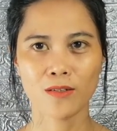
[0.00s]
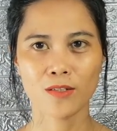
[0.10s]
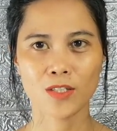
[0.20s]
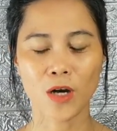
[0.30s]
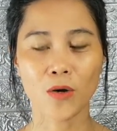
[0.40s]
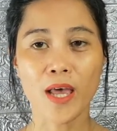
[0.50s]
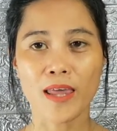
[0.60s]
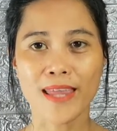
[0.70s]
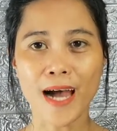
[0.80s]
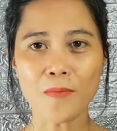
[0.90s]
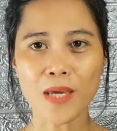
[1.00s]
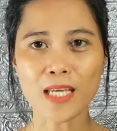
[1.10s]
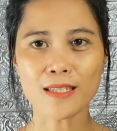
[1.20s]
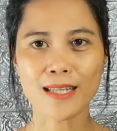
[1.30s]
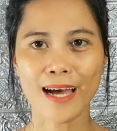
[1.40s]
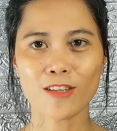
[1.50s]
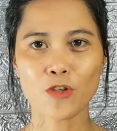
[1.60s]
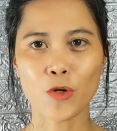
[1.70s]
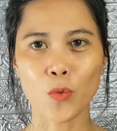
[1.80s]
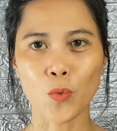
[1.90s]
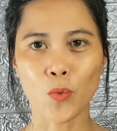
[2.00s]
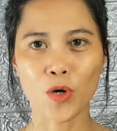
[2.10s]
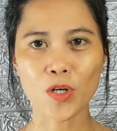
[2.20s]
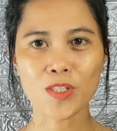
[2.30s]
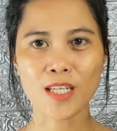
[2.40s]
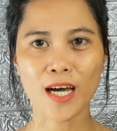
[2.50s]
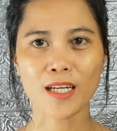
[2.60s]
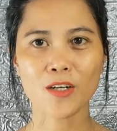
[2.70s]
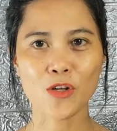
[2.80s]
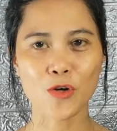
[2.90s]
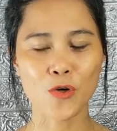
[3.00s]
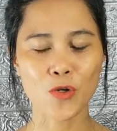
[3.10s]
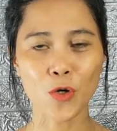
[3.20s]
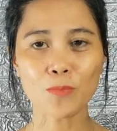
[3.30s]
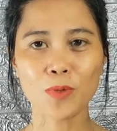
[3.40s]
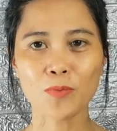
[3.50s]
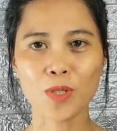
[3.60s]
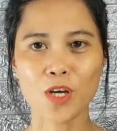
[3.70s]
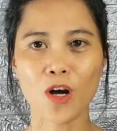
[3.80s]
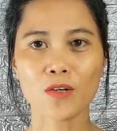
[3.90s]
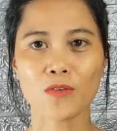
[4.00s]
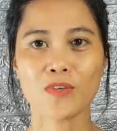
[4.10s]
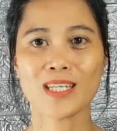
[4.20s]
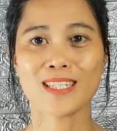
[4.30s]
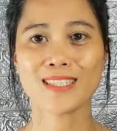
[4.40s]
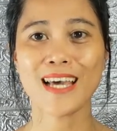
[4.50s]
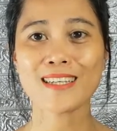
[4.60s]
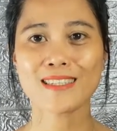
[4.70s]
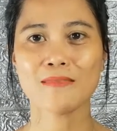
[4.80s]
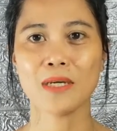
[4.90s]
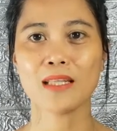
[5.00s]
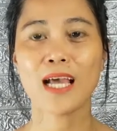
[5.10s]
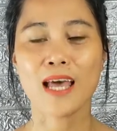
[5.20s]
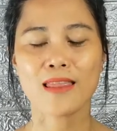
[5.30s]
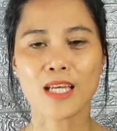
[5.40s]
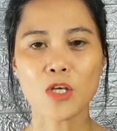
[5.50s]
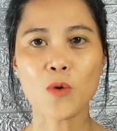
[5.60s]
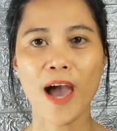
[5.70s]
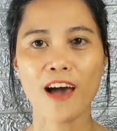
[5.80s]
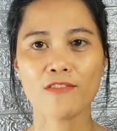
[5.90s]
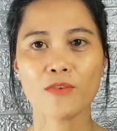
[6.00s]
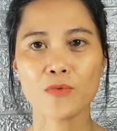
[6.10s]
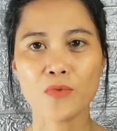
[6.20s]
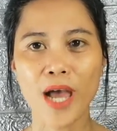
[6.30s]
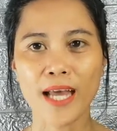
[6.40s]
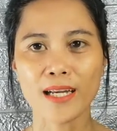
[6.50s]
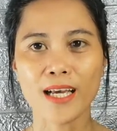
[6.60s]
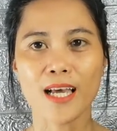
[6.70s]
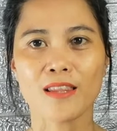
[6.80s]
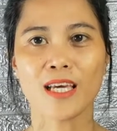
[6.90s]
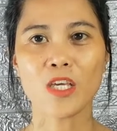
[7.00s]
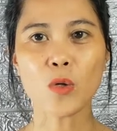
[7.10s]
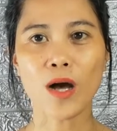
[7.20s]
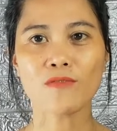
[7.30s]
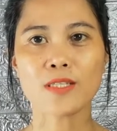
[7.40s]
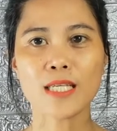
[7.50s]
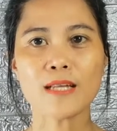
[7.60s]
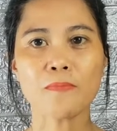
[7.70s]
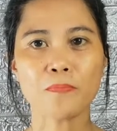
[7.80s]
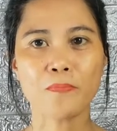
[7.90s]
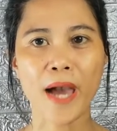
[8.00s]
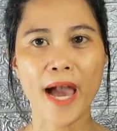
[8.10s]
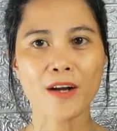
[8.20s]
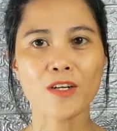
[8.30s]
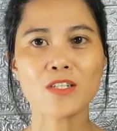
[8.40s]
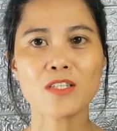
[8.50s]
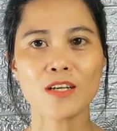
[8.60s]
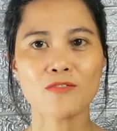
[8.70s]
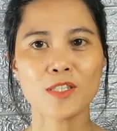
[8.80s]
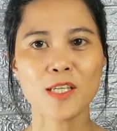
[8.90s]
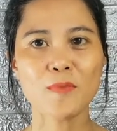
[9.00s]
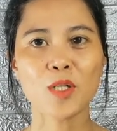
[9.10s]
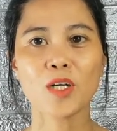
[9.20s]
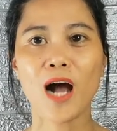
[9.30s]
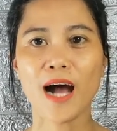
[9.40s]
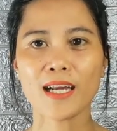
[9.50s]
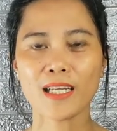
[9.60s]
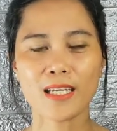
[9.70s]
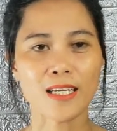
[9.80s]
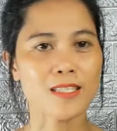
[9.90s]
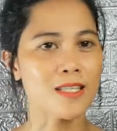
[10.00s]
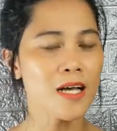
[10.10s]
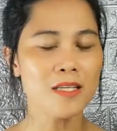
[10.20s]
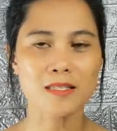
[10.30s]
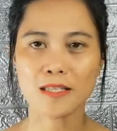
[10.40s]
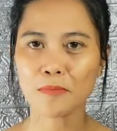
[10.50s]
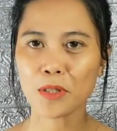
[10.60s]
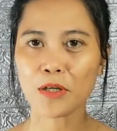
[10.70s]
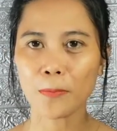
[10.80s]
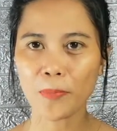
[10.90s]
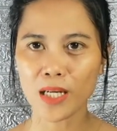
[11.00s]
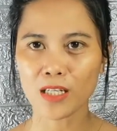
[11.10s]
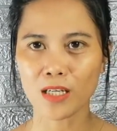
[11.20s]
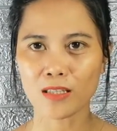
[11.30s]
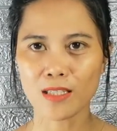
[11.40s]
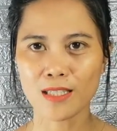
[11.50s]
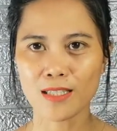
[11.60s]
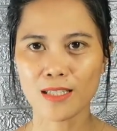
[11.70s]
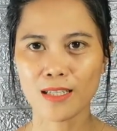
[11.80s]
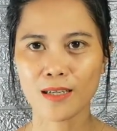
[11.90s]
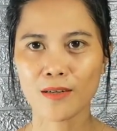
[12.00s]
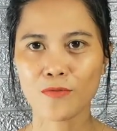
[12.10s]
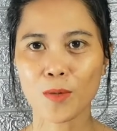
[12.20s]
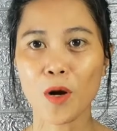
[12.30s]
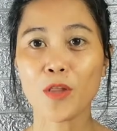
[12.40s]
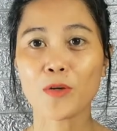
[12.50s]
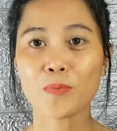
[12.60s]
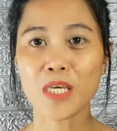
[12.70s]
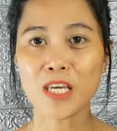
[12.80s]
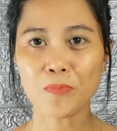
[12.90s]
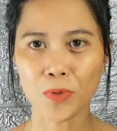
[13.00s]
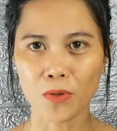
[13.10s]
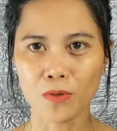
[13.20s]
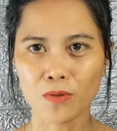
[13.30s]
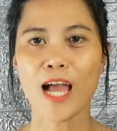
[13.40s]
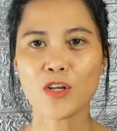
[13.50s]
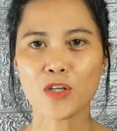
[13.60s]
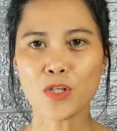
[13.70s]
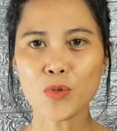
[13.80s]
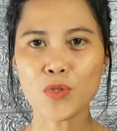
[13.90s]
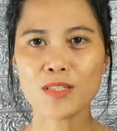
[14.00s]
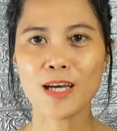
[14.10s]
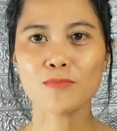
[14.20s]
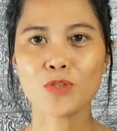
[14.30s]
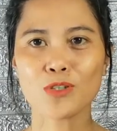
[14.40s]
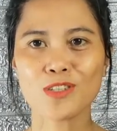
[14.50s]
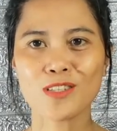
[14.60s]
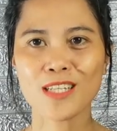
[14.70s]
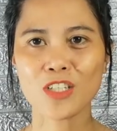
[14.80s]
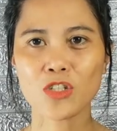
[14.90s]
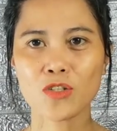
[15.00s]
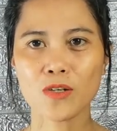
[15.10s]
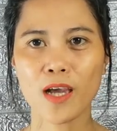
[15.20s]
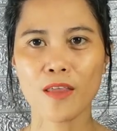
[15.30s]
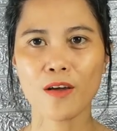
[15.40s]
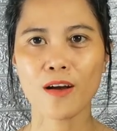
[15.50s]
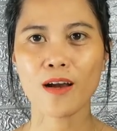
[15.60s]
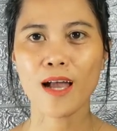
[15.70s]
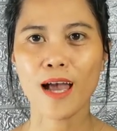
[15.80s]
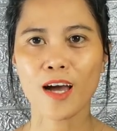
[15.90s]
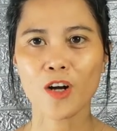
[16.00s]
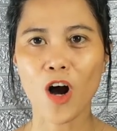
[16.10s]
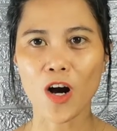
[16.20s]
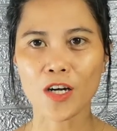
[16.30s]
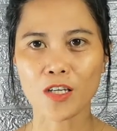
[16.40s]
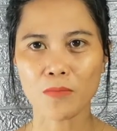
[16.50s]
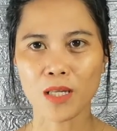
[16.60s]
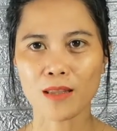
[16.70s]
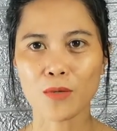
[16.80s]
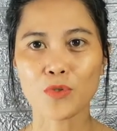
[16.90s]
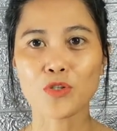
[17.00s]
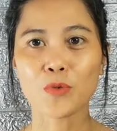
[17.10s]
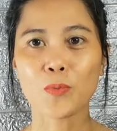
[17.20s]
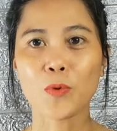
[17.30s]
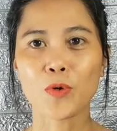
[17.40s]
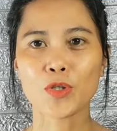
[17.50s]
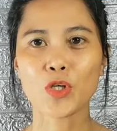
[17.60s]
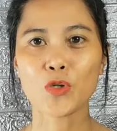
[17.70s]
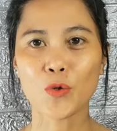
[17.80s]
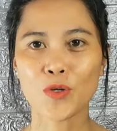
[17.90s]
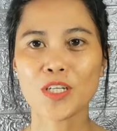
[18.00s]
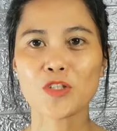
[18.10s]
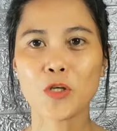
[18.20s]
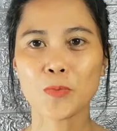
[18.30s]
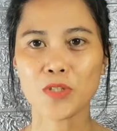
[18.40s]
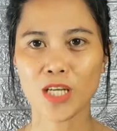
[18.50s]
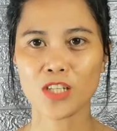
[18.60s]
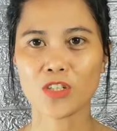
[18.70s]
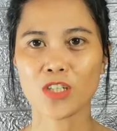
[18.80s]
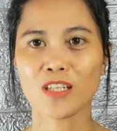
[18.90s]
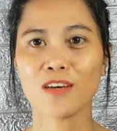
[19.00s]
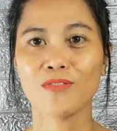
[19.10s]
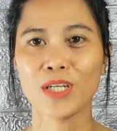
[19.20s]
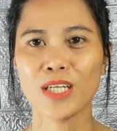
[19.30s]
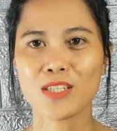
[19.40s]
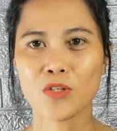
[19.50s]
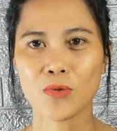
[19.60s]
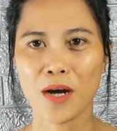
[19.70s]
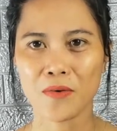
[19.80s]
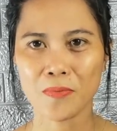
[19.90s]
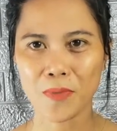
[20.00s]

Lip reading: So that means that your works cited or your bibliography is a testament that you have read, that you have seen patterns of similar ideas, similar opinions from other people, and you use them to stitch together an argument that would support your interpretation of the literary